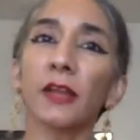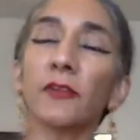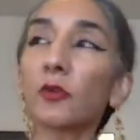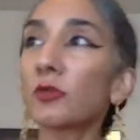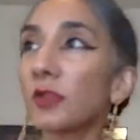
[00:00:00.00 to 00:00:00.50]

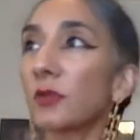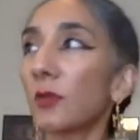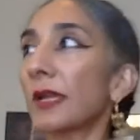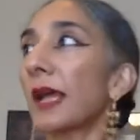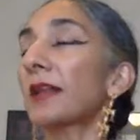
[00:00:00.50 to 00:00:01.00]
of course, on the
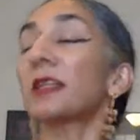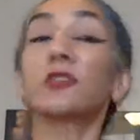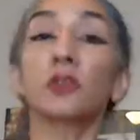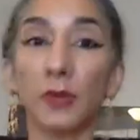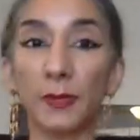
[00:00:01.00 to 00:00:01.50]
one hand, he
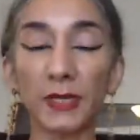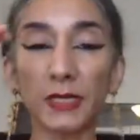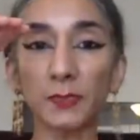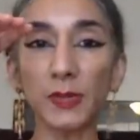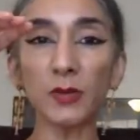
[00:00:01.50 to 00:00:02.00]
should be, but
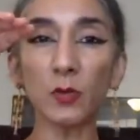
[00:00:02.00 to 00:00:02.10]
he's been